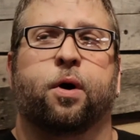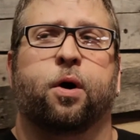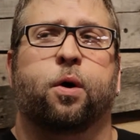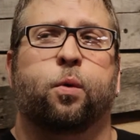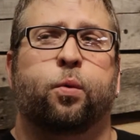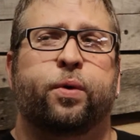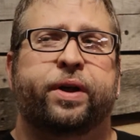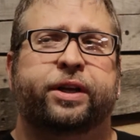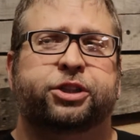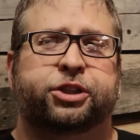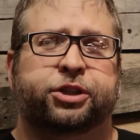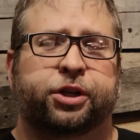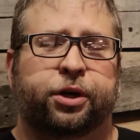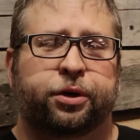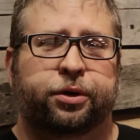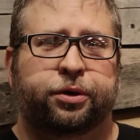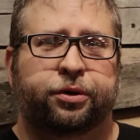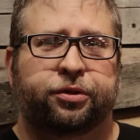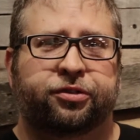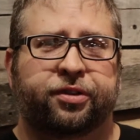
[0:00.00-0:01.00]

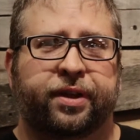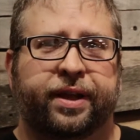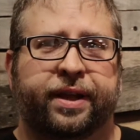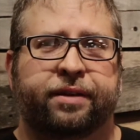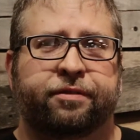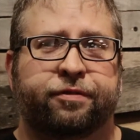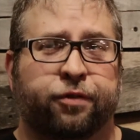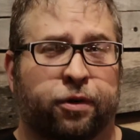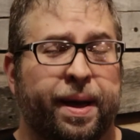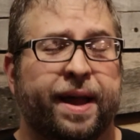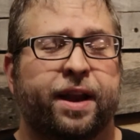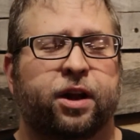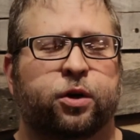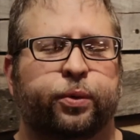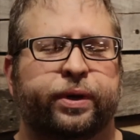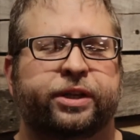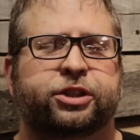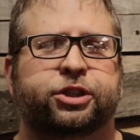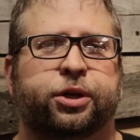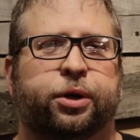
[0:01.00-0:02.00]
in Formatic,
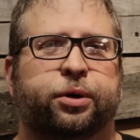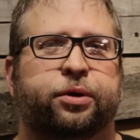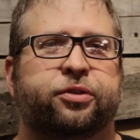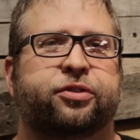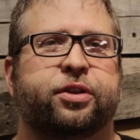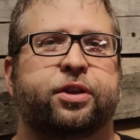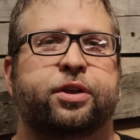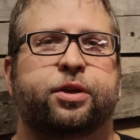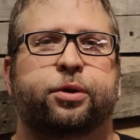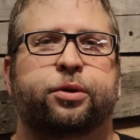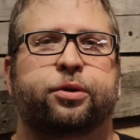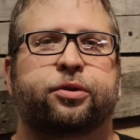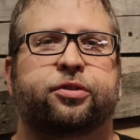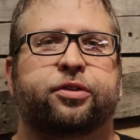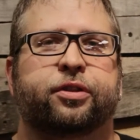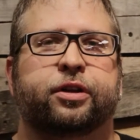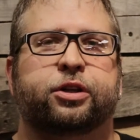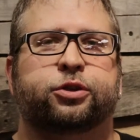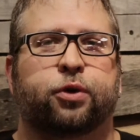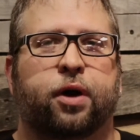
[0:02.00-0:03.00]
we chose to use
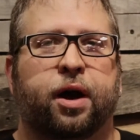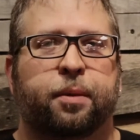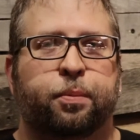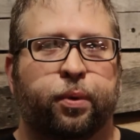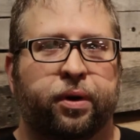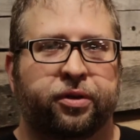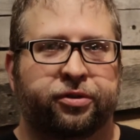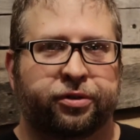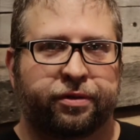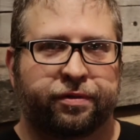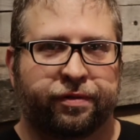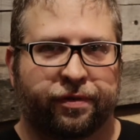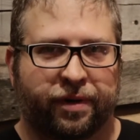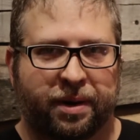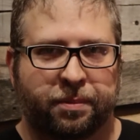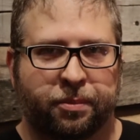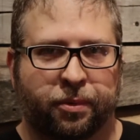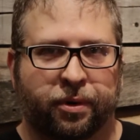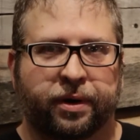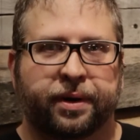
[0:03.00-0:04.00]
the Dropwizard framework.